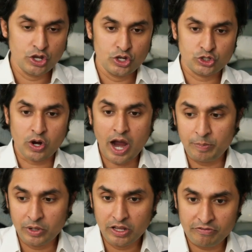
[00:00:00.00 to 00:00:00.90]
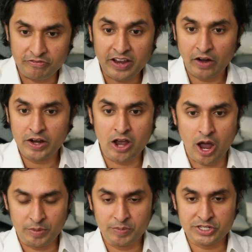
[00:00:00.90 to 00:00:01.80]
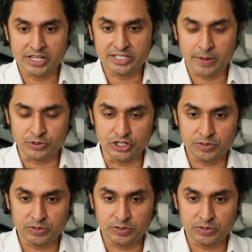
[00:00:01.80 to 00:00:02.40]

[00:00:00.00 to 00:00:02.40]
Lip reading: So a couple of very common misconceptions.